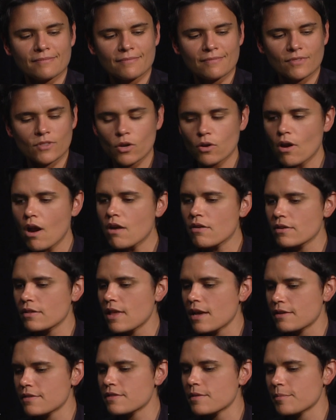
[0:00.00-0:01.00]
There are a
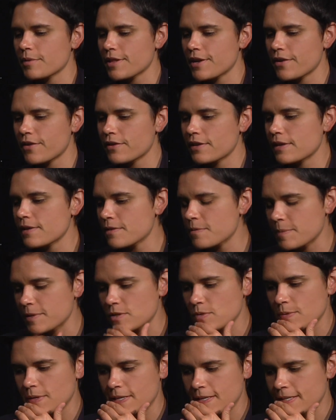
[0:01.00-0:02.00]
lot of similarities
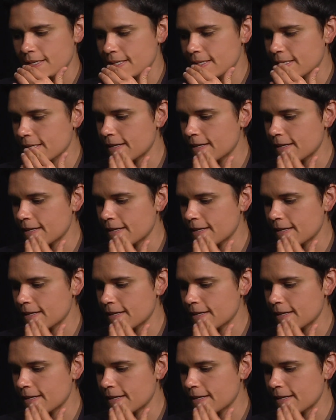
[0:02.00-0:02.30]
between